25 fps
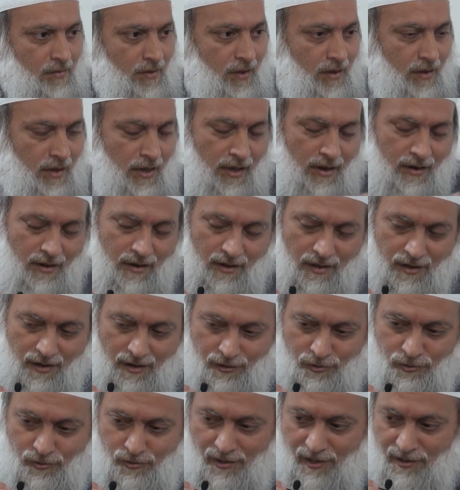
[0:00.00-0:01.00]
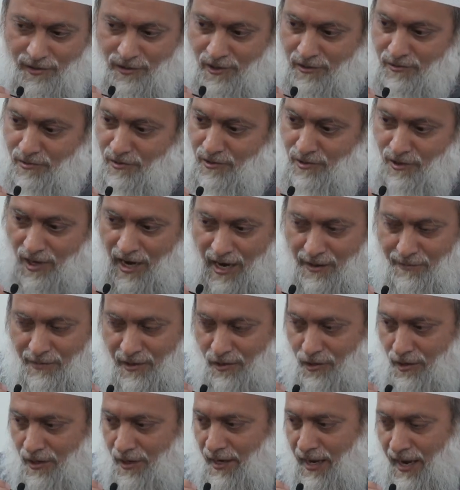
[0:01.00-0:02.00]
Again, Rasulullah is
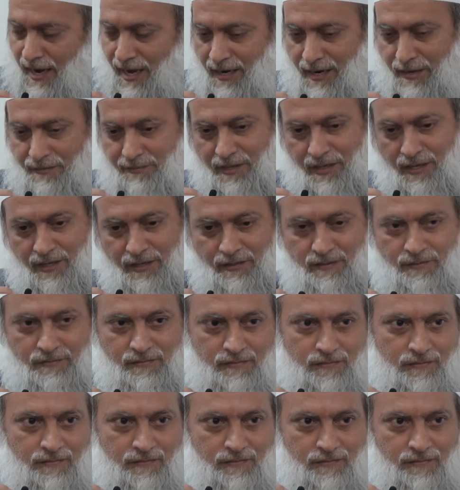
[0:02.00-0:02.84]
Rahmatul Alameen.